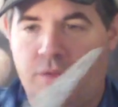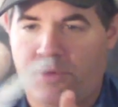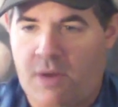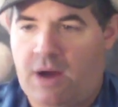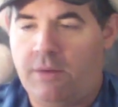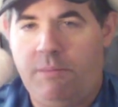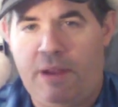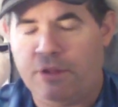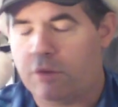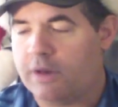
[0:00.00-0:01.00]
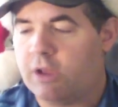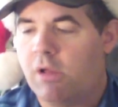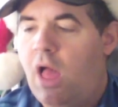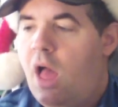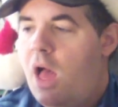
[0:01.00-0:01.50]
throughout Menasor
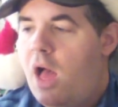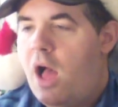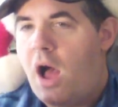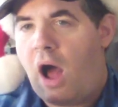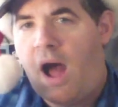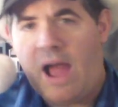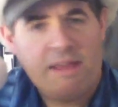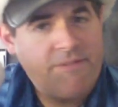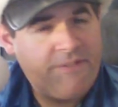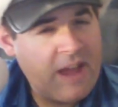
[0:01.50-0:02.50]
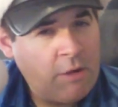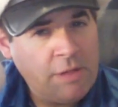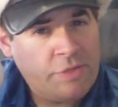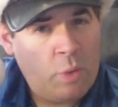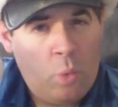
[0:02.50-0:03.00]
here. I
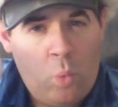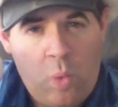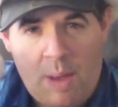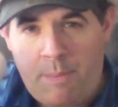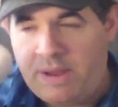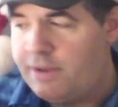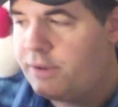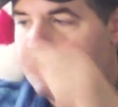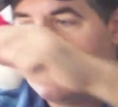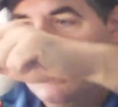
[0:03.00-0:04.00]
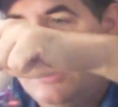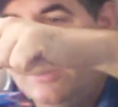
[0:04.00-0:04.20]
found that the weapons,